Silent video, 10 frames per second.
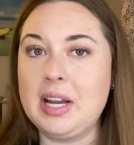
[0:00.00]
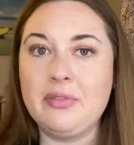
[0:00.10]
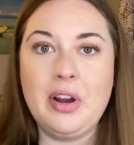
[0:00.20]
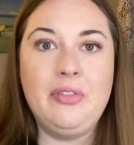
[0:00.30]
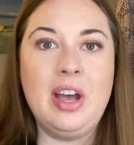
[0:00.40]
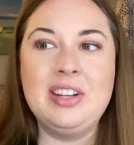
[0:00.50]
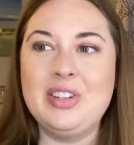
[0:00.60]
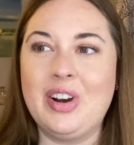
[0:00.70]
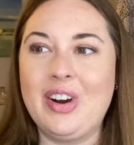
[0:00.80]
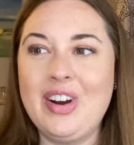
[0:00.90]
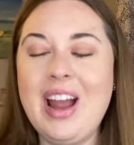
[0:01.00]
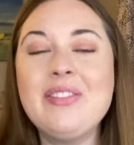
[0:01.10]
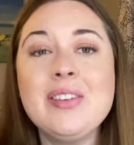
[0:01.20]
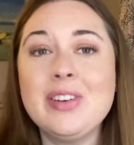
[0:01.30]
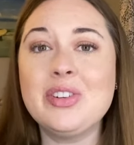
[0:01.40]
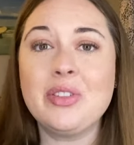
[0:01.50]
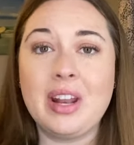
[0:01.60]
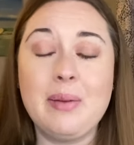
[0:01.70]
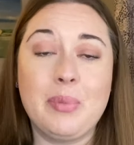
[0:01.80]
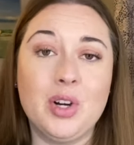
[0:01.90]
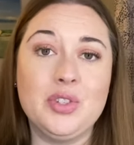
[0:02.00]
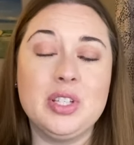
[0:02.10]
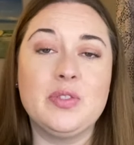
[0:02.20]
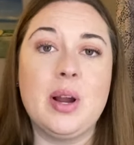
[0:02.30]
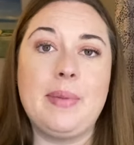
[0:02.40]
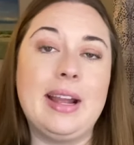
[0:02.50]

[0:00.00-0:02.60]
every vendor that I purchased from,